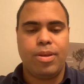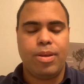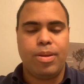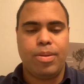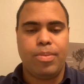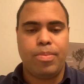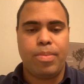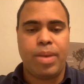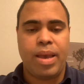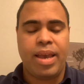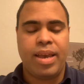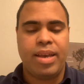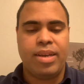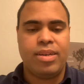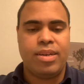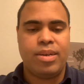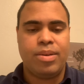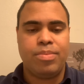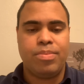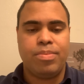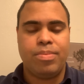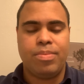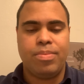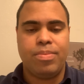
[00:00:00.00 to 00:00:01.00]
man,
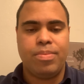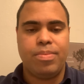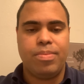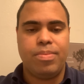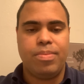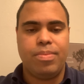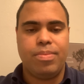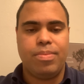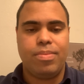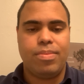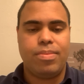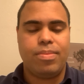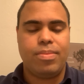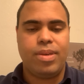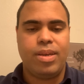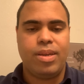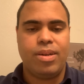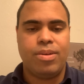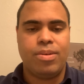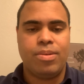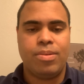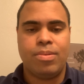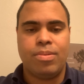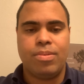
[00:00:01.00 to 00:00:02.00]
I'm you
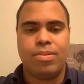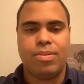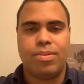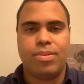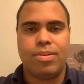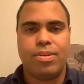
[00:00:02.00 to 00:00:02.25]
know